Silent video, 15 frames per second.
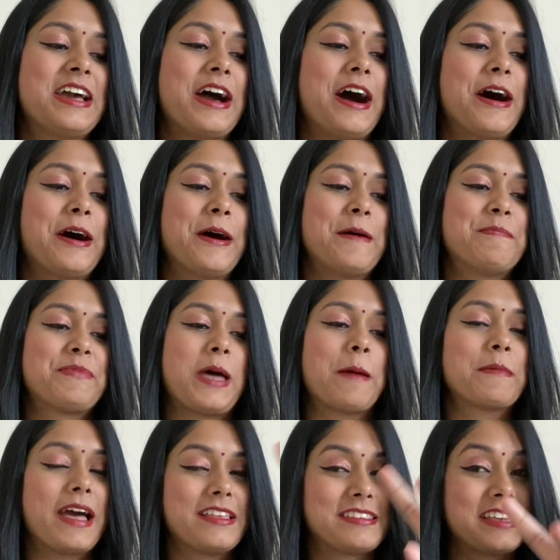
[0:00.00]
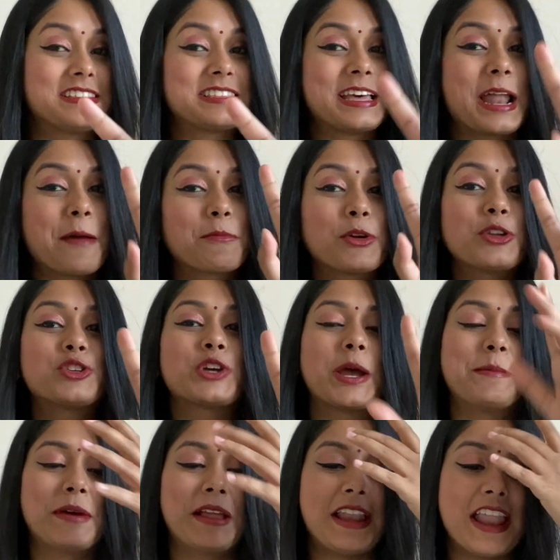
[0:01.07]
As I said, I'm going to try
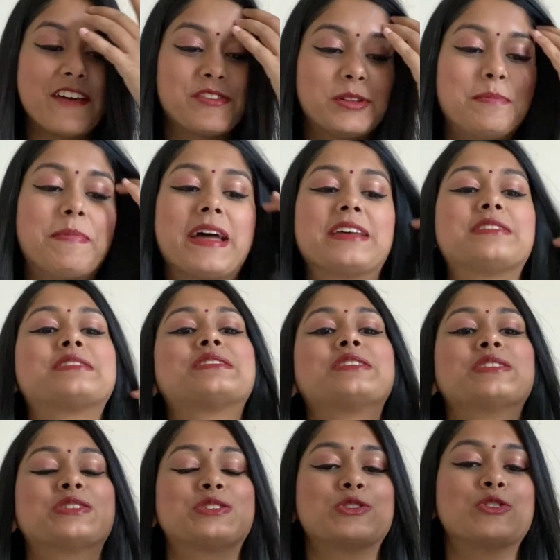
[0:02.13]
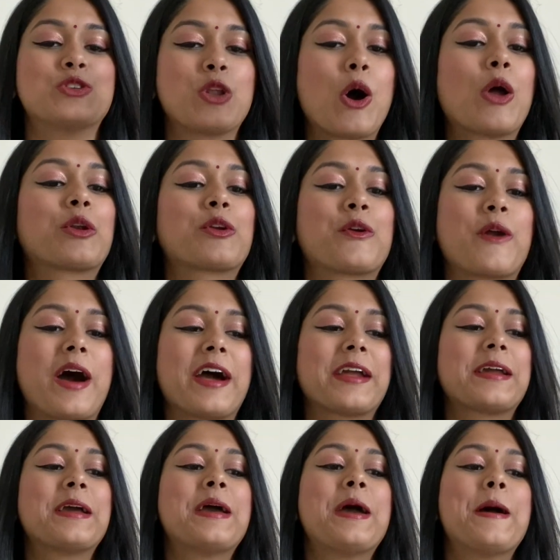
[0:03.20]
my level best to not
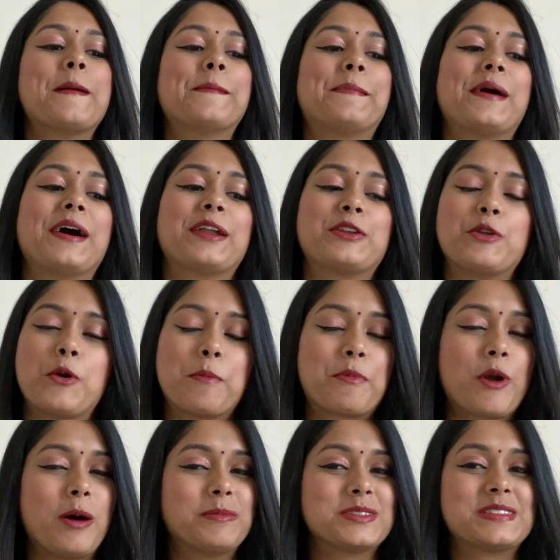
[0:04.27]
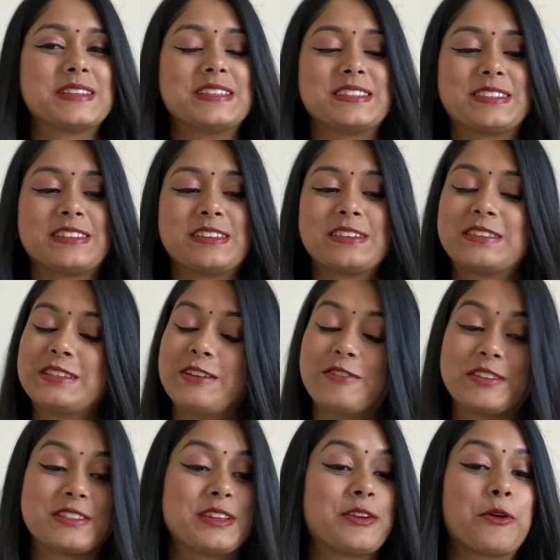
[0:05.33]
cry, but no promises.
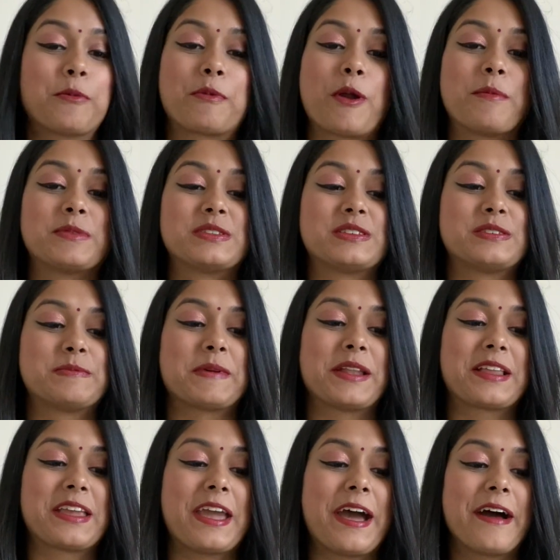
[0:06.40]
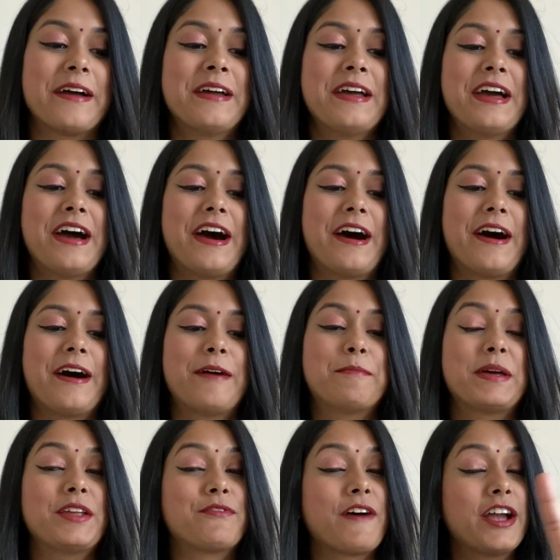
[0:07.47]
Seriously, no promises. But yeah,
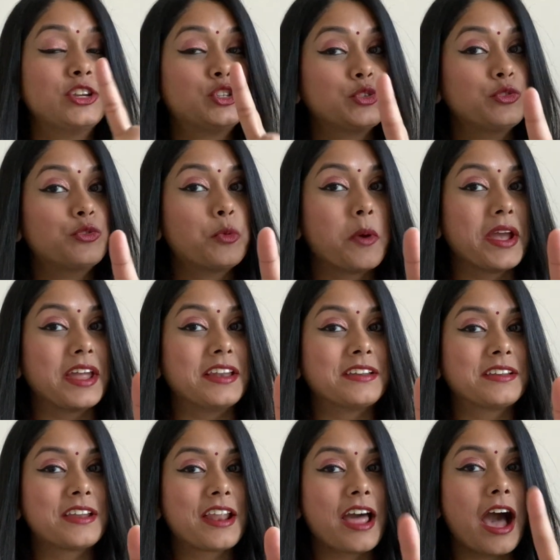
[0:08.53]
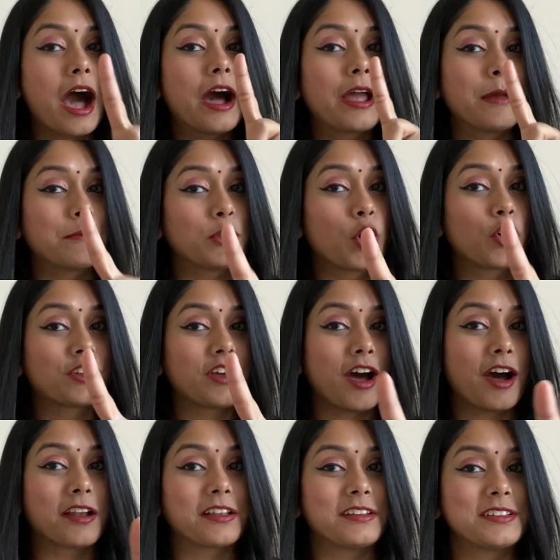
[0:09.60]
but if I do win, I am not
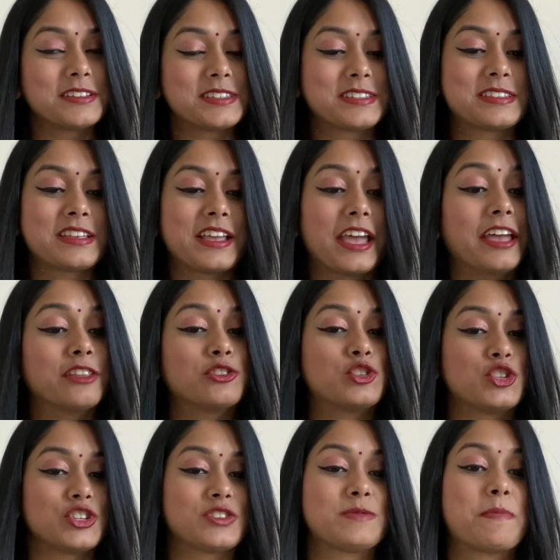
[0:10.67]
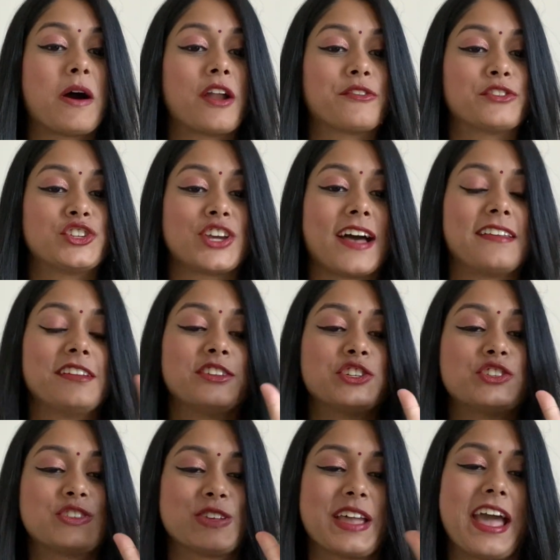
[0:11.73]
heartless. It's just part of a challenge.
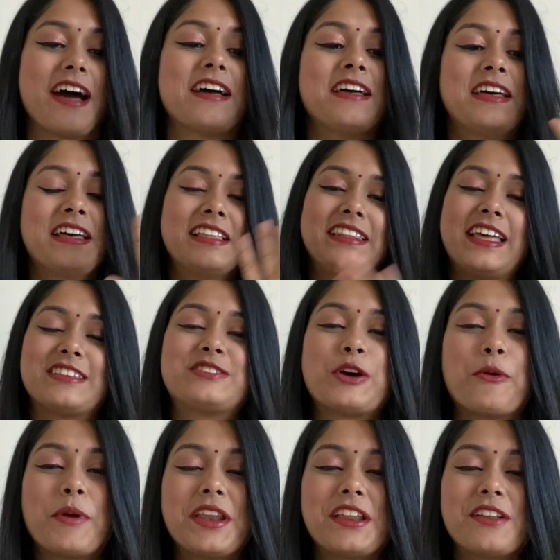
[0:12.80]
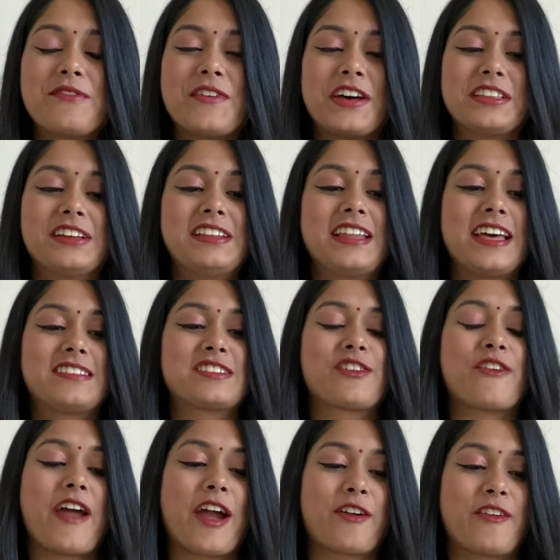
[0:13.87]
So yeah, let's not wait any further. Let's
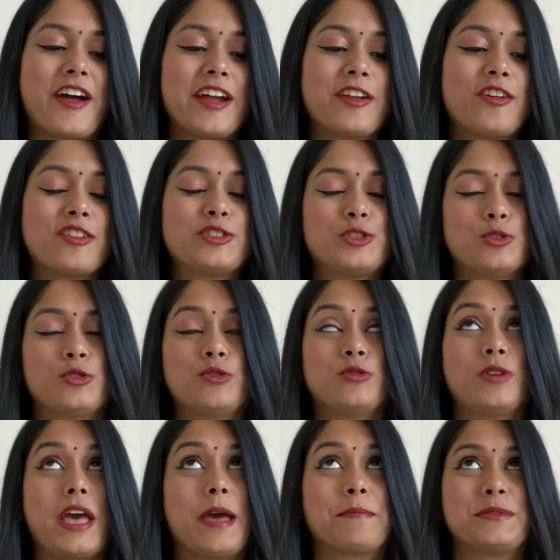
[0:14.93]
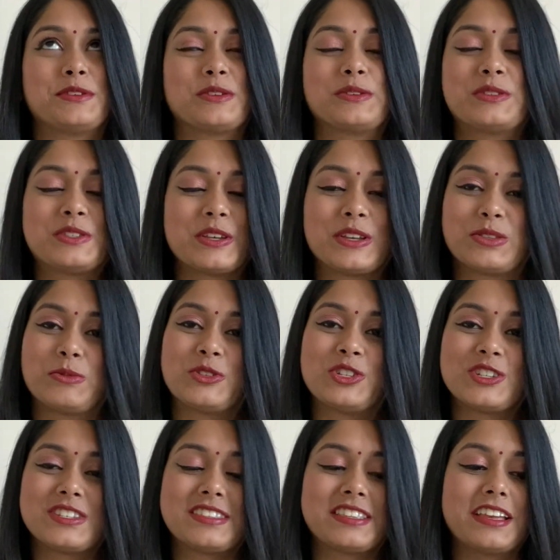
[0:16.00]
crack right on to episode 6, which
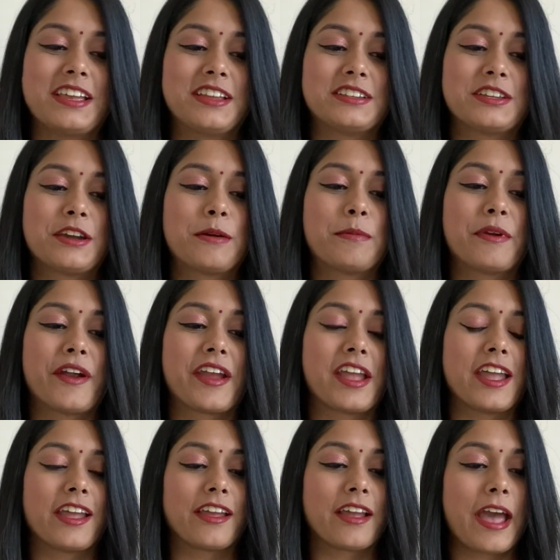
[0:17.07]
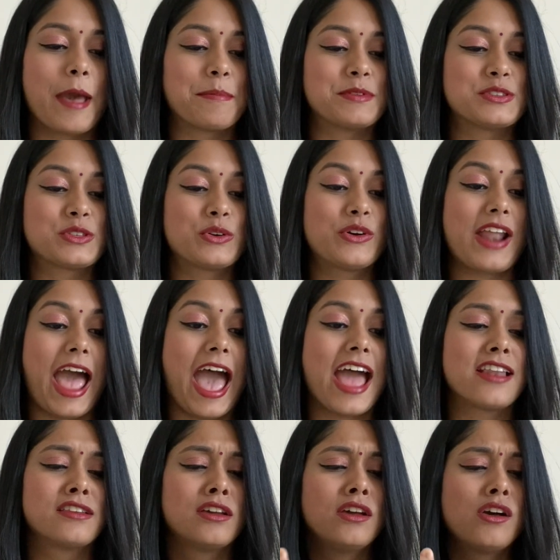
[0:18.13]
is the tear-breaking episode.
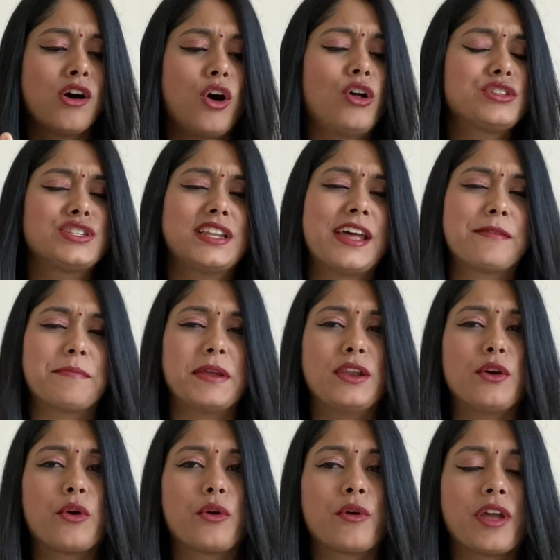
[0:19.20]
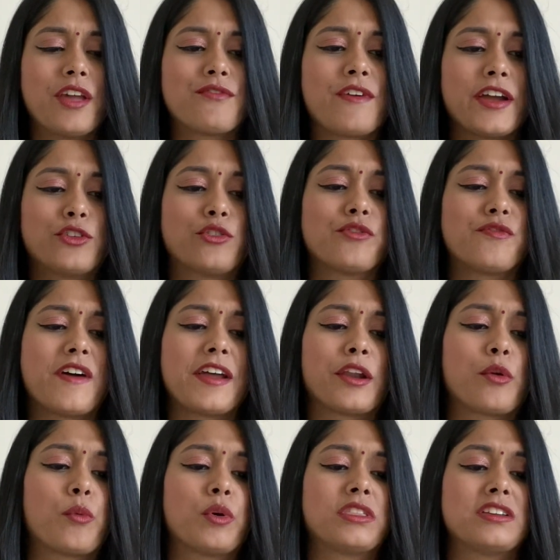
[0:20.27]
And also let me know if I don't find
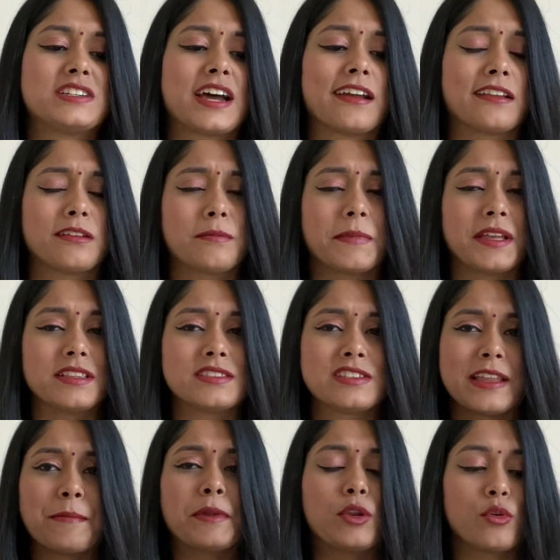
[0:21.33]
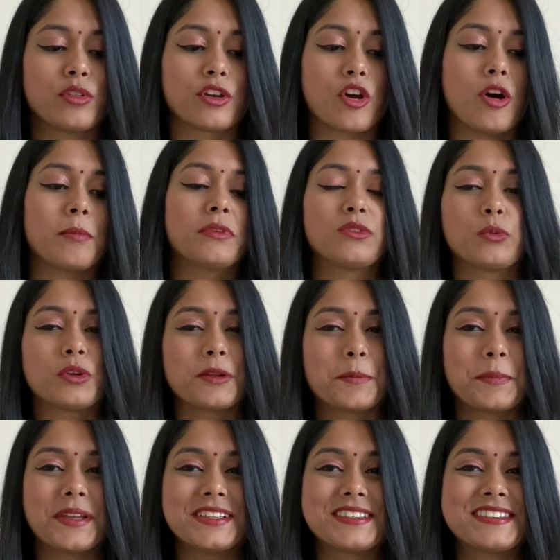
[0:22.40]
out what the title means. Let me know in the comments what
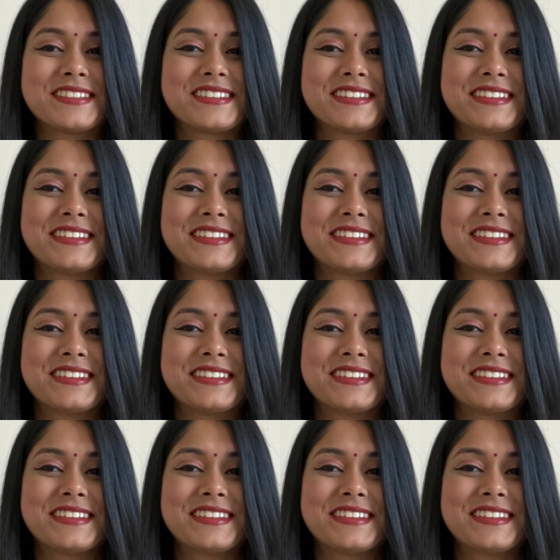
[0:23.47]
it means.